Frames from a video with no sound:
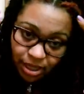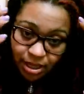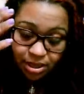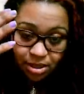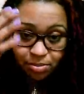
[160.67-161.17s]
I
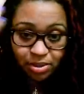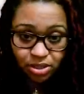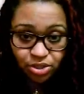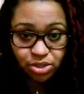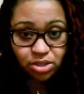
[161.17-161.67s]
let the
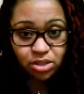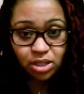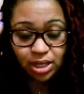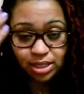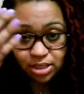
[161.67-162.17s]
bleach,
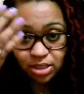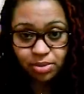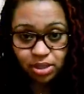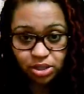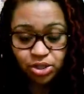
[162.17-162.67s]
I did the
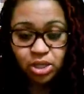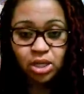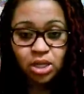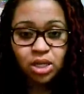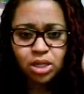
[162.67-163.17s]
bleach
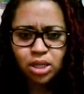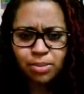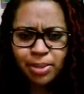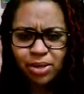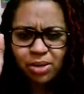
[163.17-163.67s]

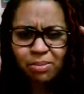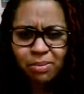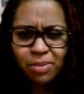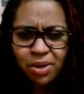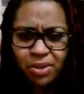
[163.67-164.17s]
about a
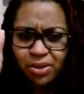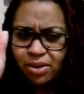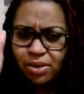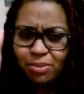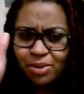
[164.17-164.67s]
month
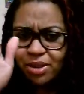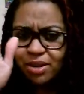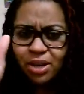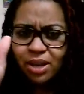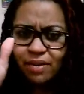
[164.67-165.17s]
ago,
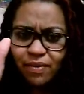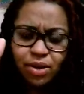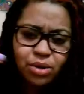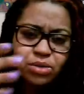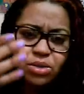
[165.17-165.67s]
month and a half
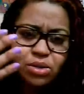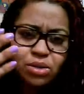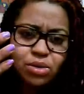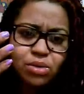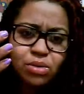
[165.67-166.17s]
ago.
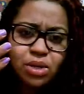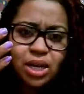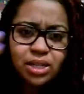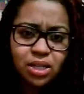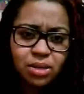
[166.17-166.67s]
So
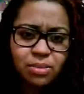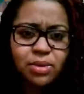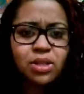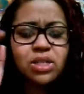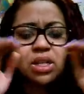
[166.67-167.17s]
I did the
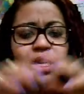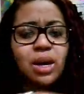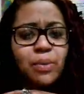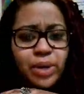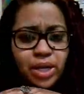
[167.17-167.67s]
bleach and then
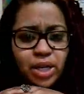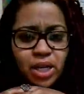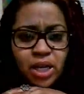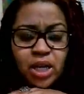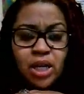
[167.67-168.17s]
I went
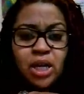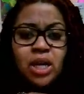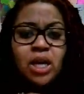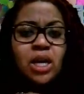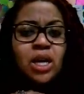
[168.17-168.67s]

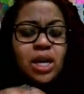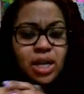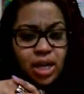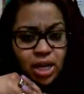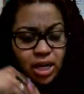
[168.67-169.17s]

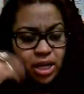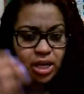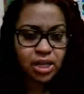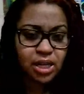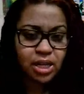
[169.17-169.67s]
and
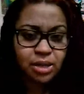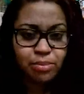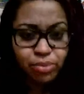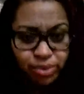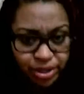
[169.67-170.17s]
I let
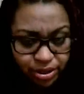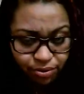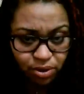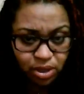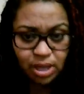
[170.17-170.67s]
it
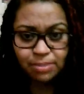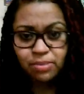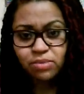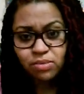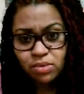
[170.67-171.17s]
breathe for a couple,
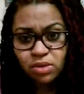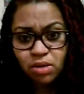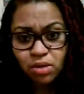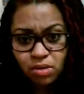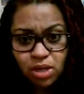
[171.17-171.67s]
you
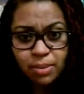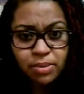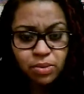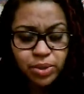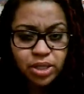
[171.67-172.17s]
know, a
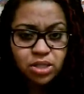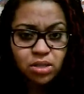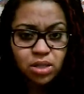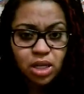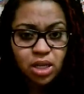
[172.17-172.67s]
couple of weeks
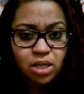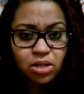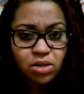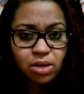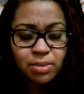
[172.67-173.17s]
so that,
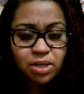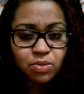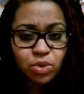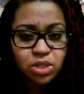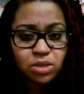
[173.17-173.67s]
you know,
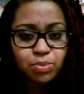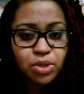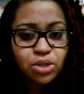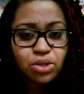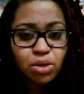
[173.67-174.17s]
I wasn't
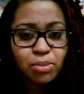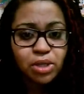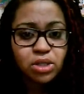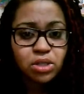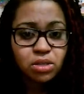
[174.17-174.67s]
putting so
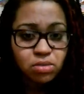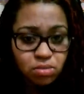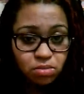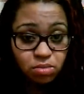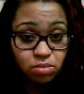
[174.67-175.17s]
much
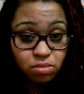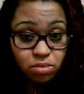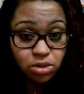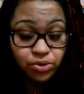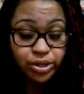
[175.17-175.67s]

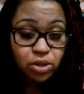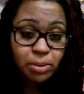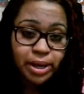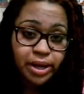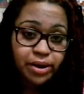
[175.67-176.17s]
strain
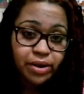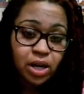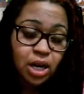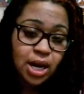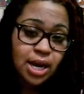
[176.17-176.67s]
on my hair.
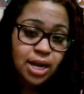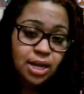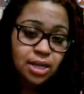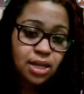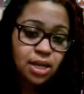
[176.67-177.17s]

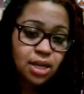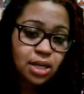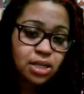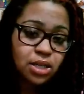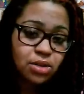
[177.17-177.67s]
And then
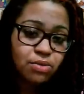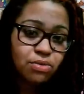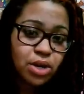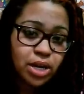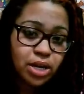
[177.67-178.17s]
I did the
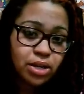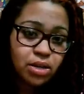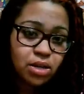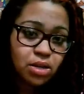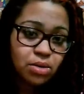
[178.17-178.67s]

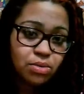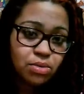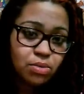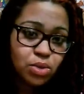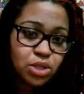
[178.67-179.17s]
red,
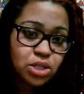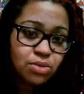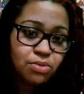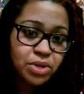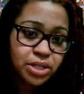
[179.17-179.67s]
which
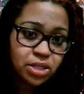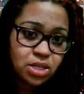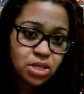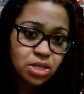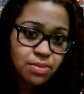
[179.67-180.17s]
is a
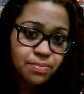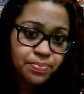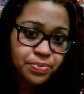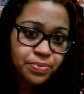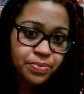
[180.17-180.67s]
rinse.
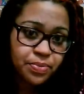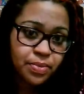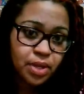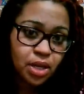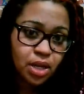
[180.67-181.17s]

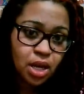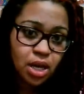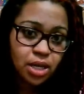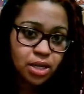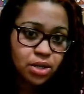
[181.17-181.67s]

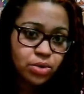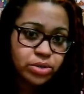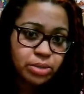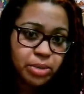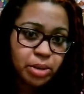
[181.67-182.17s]
I didn't do
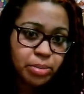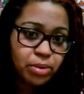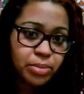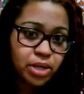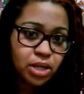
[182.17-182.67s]

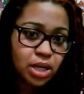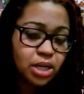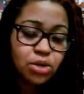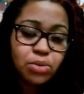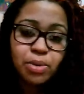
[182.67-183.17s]
semi-permanent. I
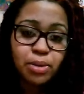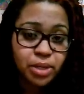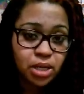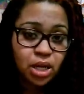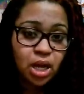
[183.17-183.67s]
didn't do
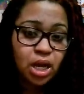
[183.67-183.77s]
permanent.